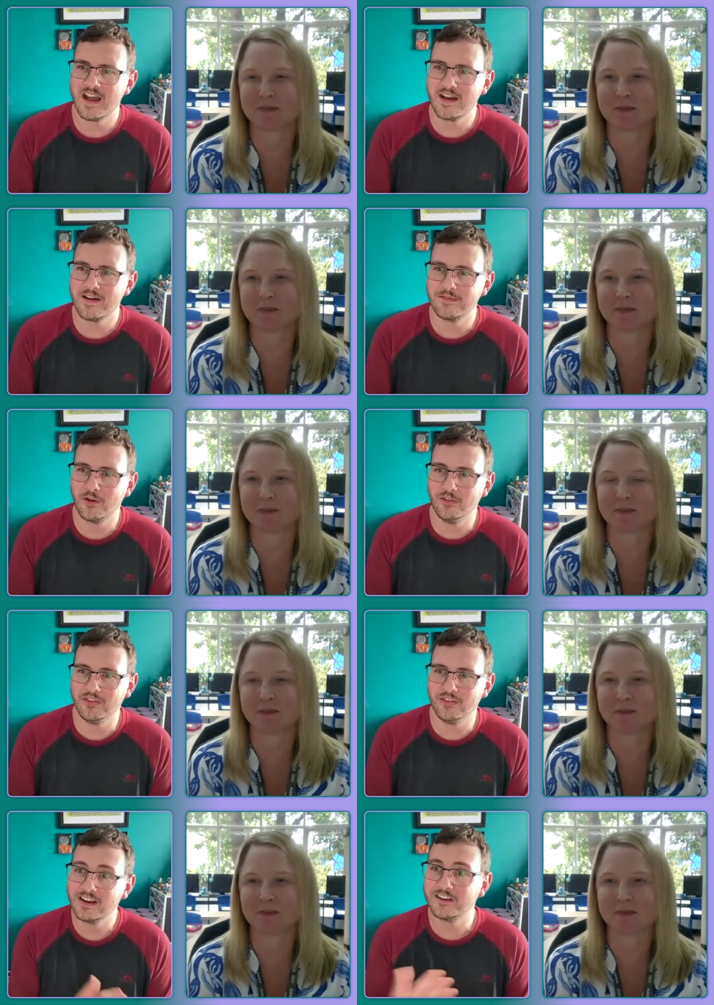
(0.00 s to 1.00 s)
Speaker 1: have
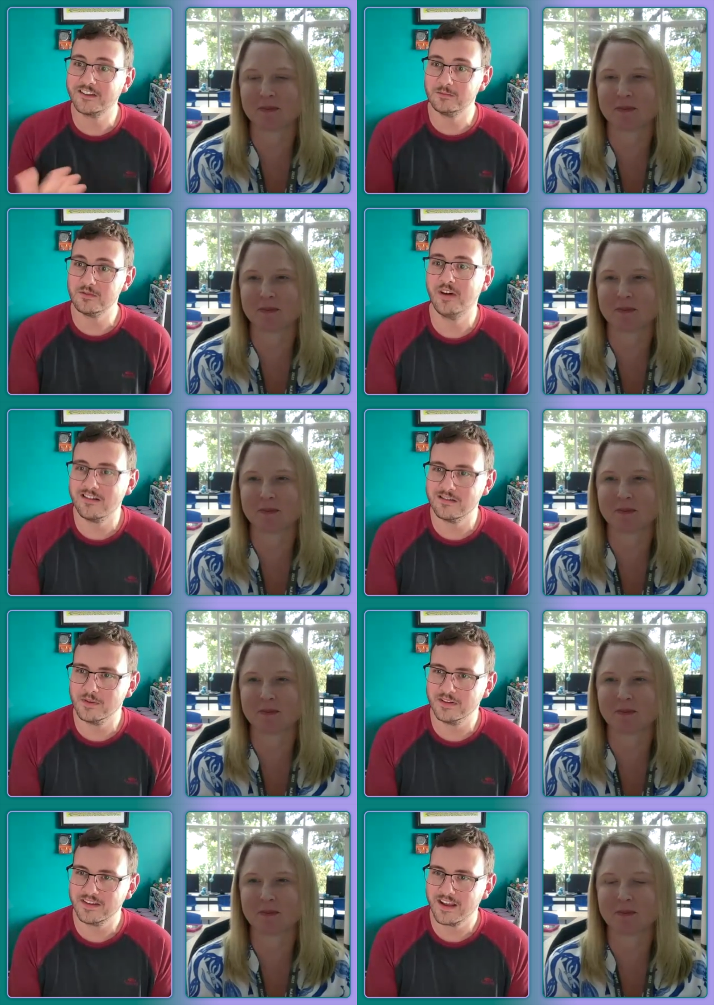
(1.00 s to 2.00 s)
on the classroom
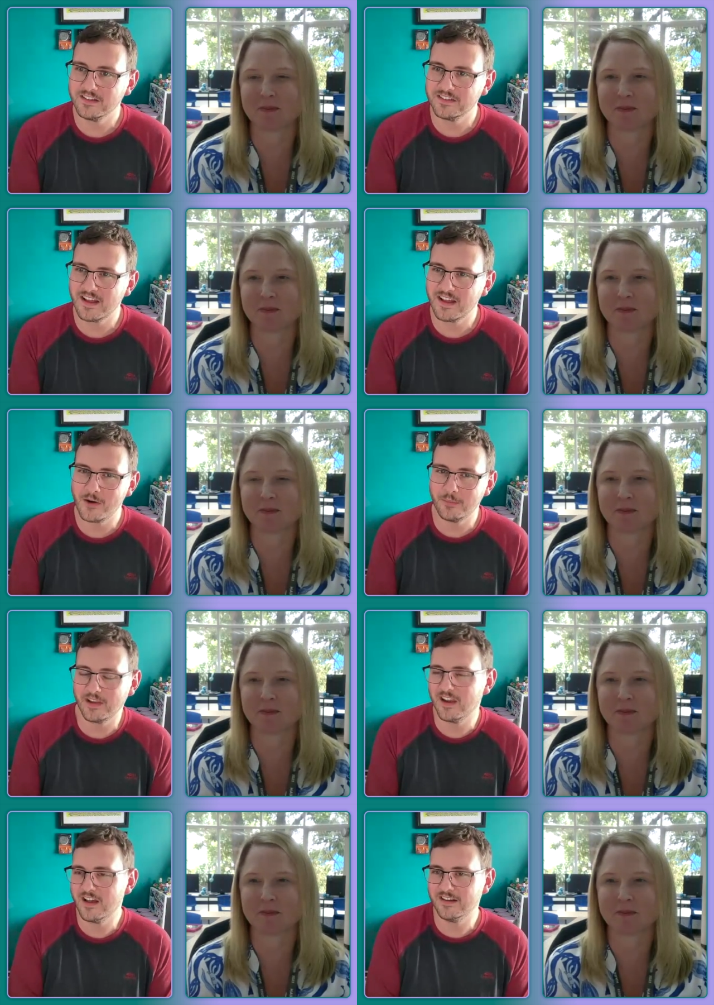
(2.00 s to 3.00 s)
environment? How does that help
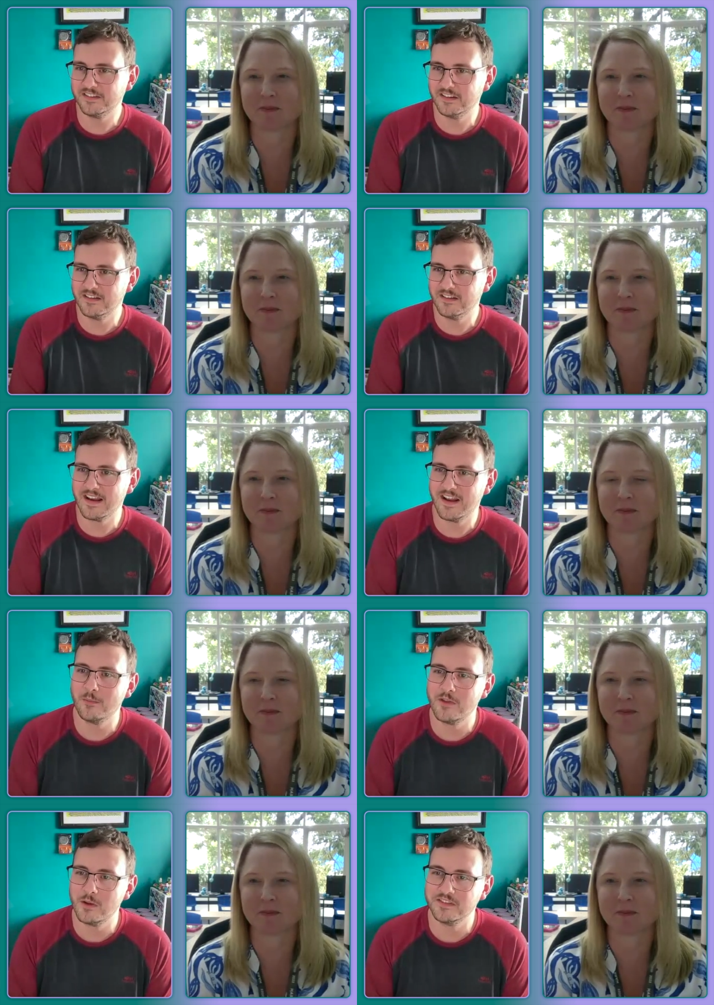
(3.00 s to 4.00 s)
the learners and, and
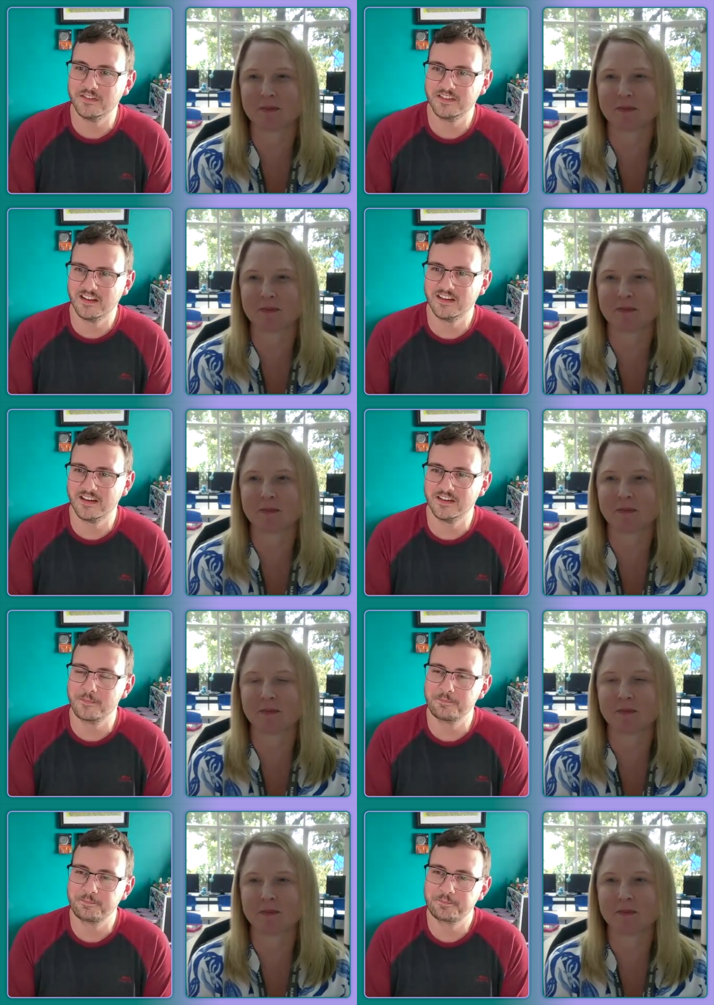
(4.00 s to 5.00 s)
help you as a facilitator?
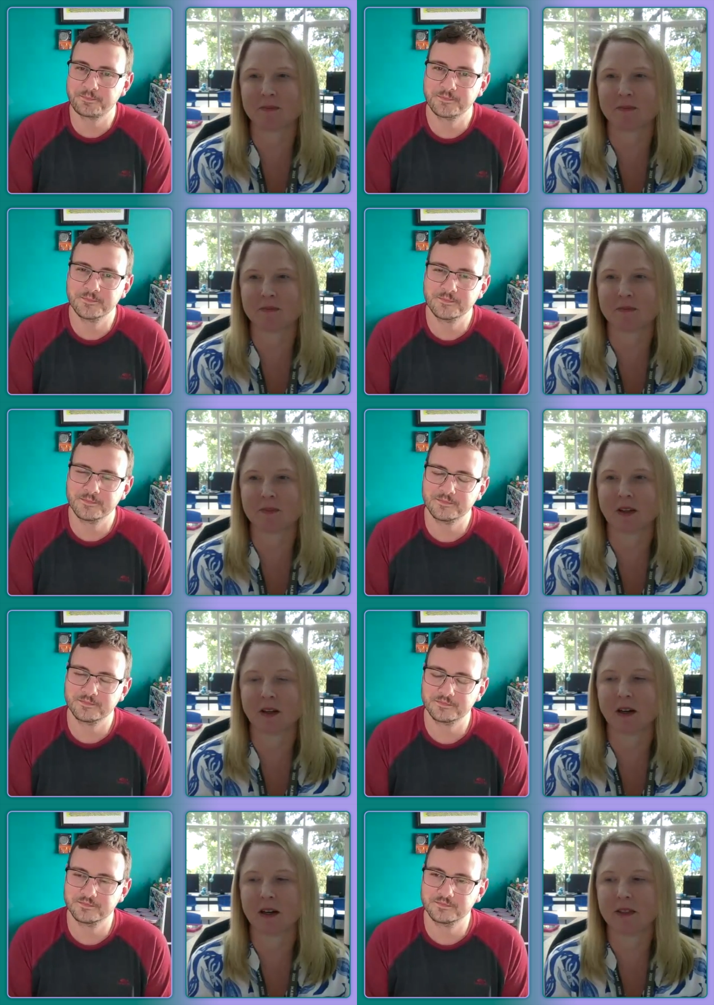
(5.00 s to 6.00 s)

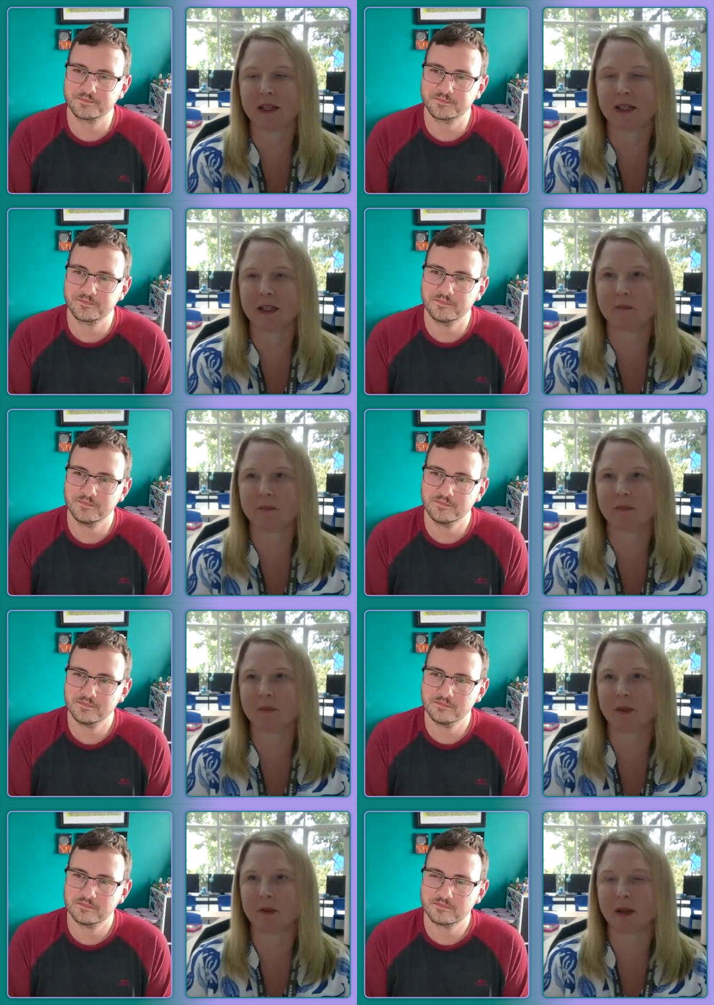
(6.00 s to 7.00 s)
I
Speaker 2: think um,
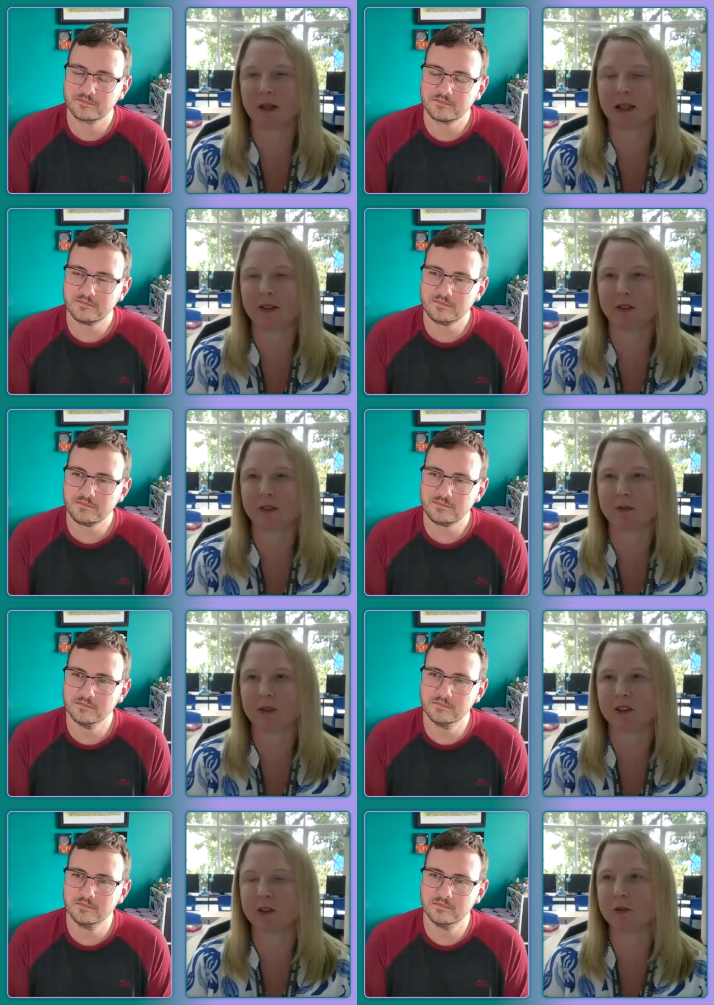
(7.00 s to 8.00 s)
uh, it's just the
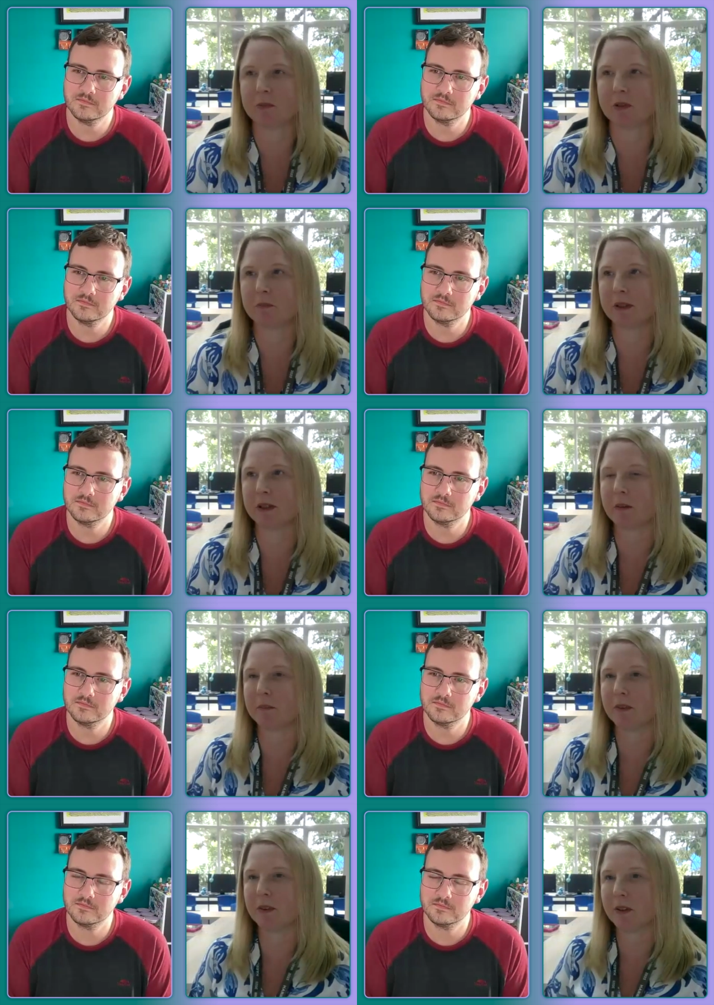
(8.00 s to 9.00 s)
children
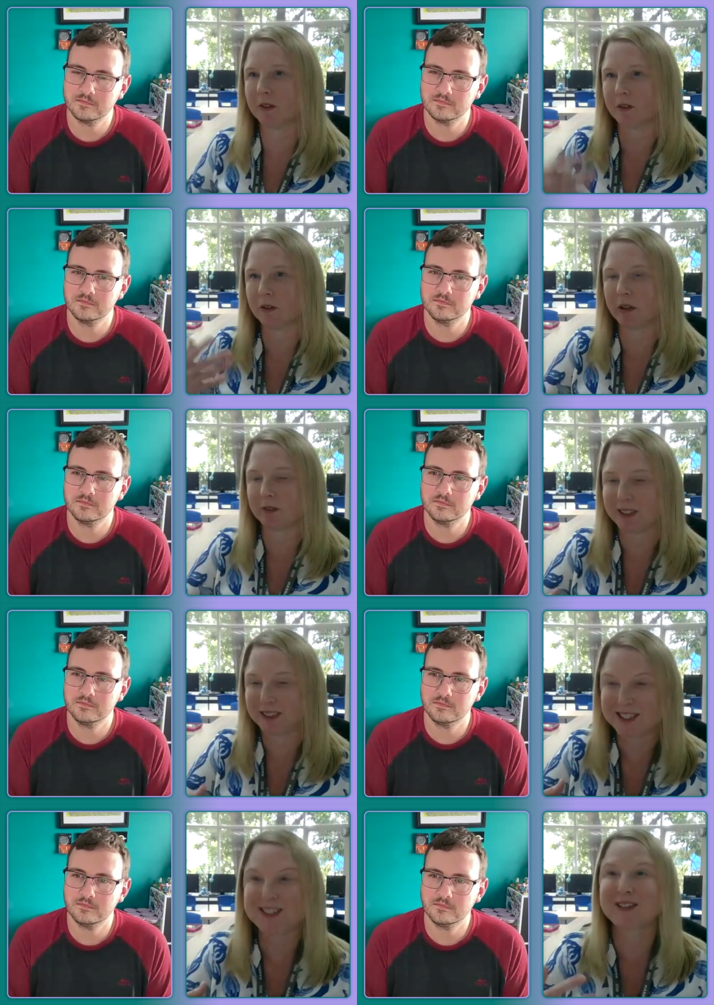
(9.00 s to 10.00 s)
become the,
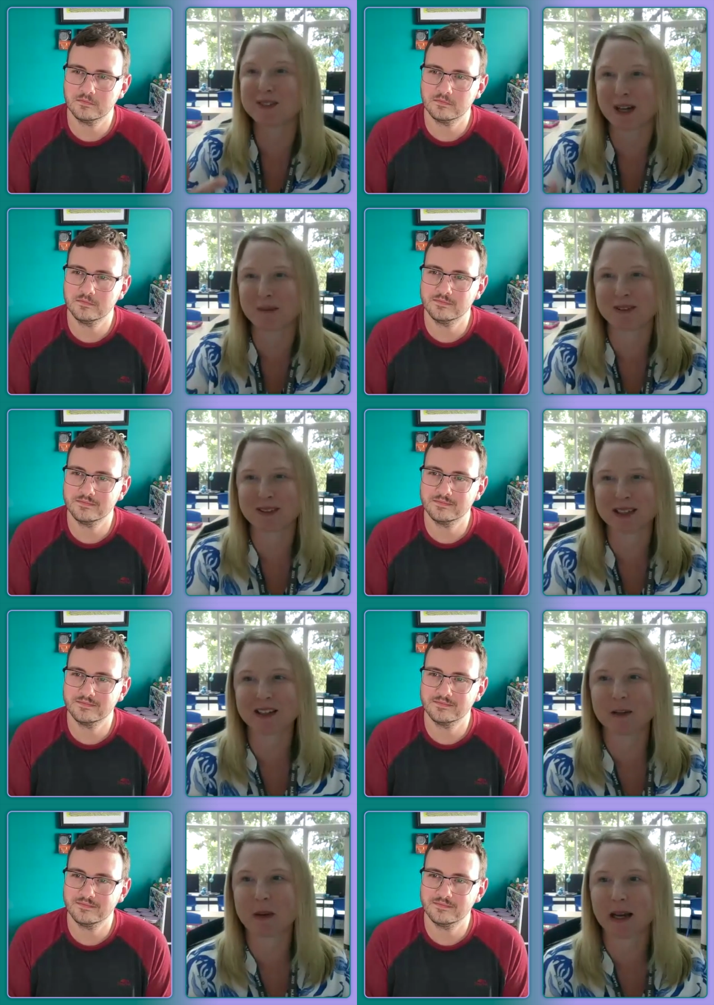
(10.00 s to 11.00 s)
children come to see the
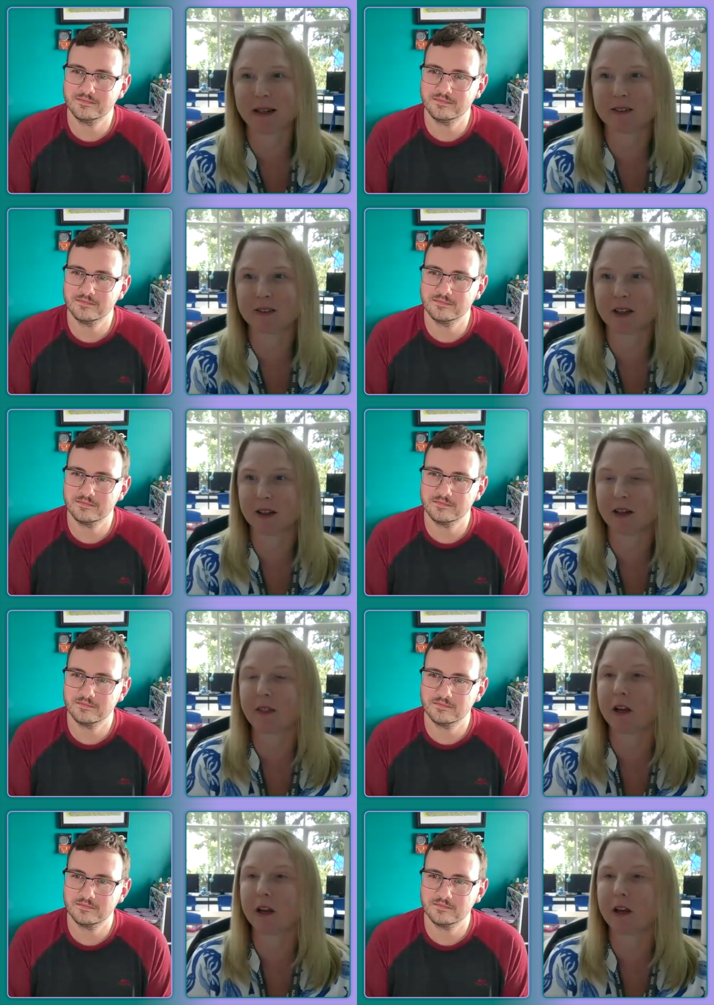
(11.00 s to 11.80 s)
iPad as another